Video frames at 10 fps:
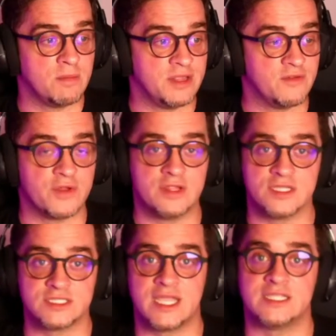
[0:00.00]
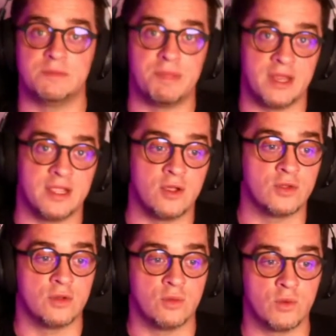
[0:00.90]
bit different stats depending
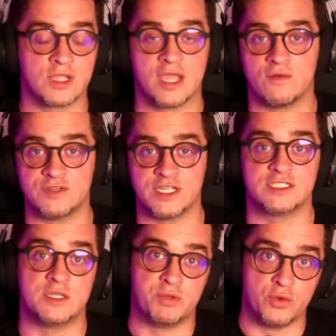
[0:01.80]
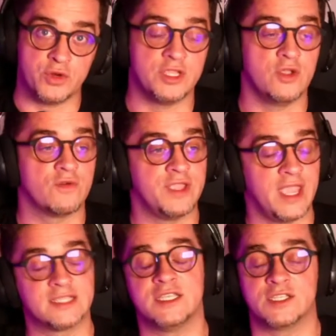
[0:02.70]
on what kind of gens, the purity of the
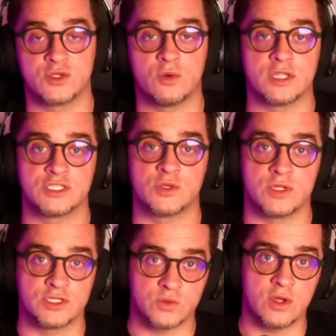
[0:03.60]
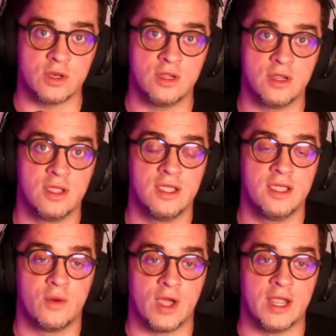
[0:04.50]
Axie, and so on, so on, so on,
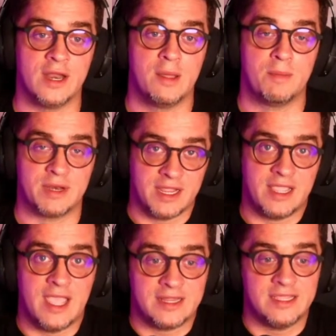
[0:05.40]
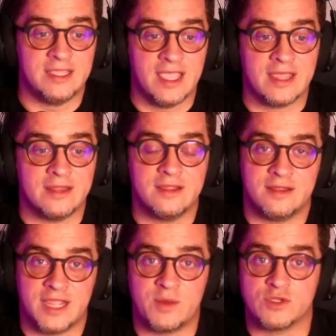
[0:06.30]
right? But at the end,
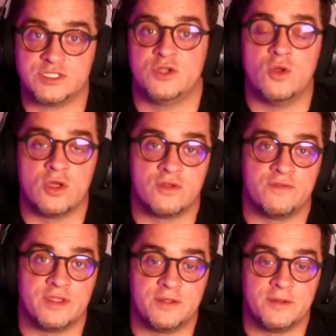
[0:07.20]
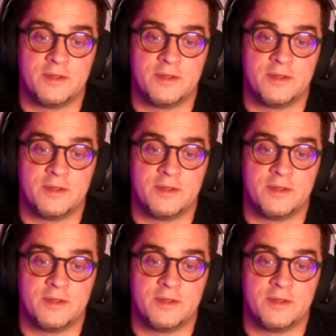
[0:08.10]
that was the goal out of it.